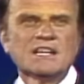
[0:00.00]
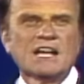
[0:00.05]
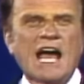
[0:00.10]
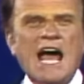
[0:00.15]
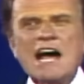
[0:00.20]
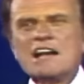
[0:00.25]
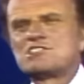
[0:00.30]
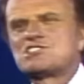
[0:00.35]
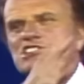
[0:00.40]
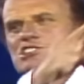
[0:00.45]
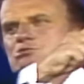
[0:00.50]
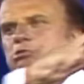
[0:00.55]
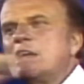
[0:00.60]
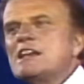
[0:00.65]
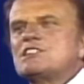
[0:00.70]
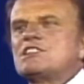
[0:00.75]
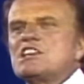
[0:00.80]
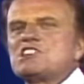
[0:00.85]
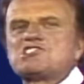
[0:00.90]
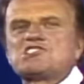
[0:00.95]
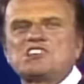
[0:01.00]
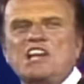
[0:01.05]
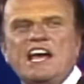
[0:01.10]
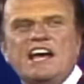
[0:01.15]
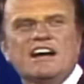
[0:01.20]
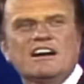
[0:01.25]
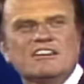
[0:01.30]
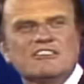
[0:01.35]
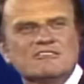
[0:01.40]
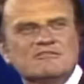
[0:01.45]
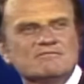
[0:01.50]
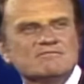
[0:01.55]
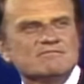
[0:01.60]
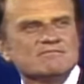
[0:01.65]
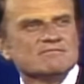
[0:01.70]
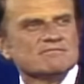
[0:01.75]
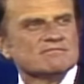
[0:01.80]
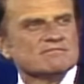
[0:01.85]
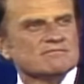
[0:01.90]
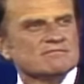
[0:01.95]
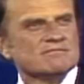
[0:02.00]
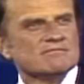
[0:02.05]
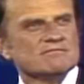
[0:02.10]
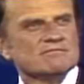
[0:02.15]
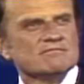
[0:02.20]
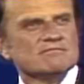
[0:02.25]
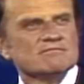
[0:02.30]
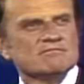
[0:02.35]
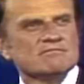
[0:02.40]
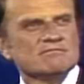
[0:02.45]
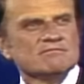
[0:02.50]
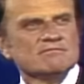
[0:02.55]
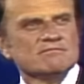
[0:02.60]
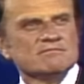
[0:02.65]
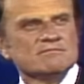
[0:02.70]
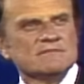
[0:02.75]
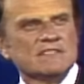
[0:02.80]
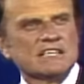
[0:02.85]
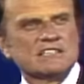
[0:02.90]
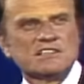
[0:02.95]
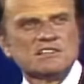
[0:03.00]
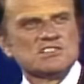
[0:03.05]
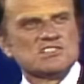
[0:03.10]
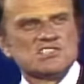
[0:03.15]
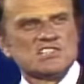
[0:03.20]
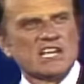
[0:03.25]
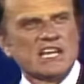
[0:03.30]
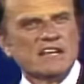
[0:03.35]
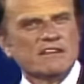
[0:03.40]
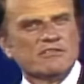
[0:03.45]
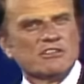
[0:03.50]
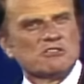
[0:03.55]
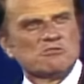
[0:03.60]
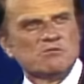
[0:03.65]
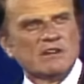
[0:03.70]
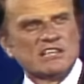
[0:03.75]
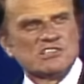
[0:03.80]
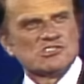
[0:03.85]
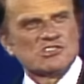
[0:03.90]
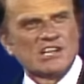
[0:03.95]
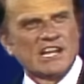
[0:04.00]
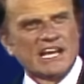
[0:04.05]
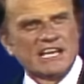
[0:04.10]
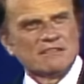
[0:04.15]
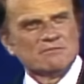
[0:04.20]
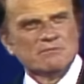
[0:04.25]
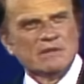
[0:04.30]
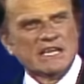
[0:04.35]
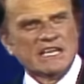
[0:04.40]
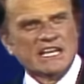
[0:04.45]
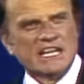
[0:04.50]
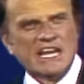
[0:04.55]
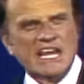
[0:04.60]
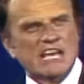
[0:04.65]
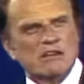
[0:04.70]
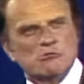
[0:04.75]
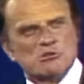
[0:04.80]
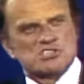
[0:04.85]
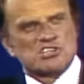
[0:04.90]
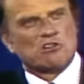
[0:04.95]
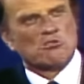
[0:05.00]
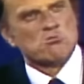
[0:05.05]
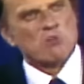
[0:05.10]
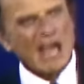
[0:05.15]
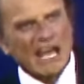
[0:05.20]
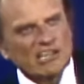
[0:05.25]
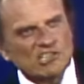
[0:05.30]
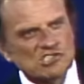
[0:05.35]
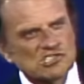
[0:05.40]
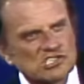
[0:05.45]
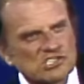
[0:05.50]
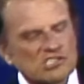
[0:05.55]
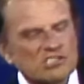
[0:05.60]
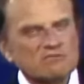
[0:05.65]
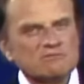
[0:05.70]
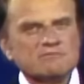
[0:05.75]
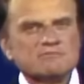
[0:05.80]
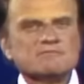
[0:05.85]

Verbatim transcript: How sweet the sound that could save a wretch like me. And he was a wretch.